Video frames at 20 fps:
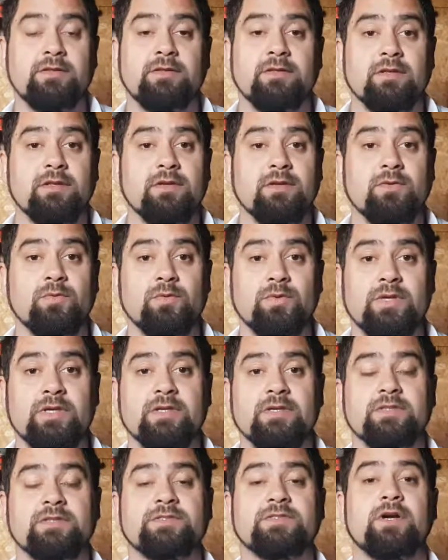little
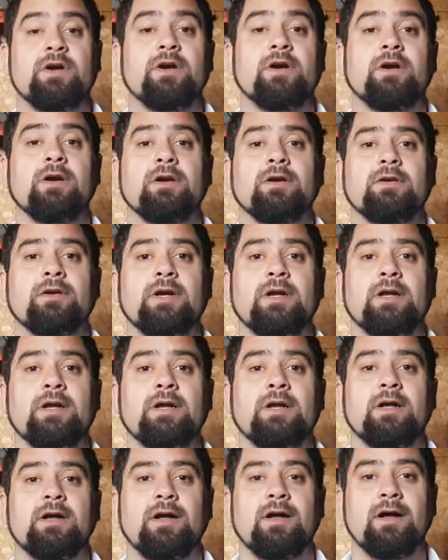wheels
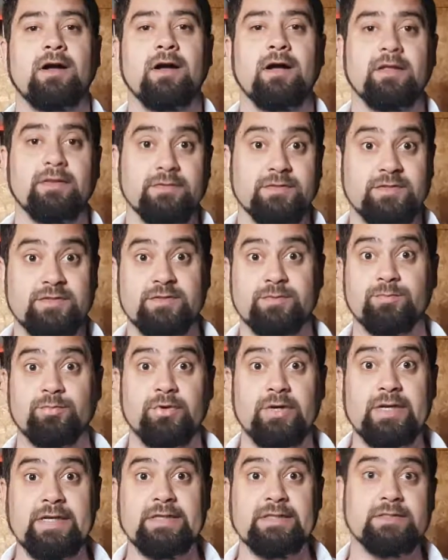are on
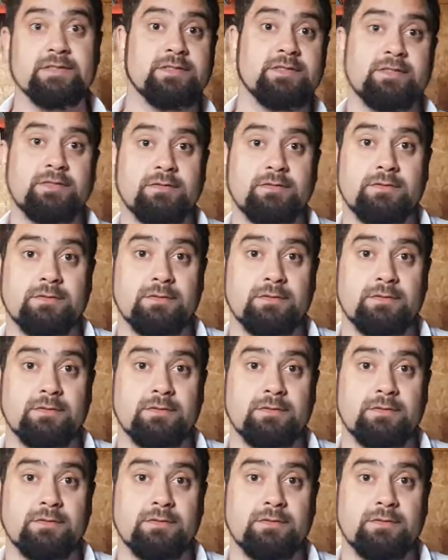springs.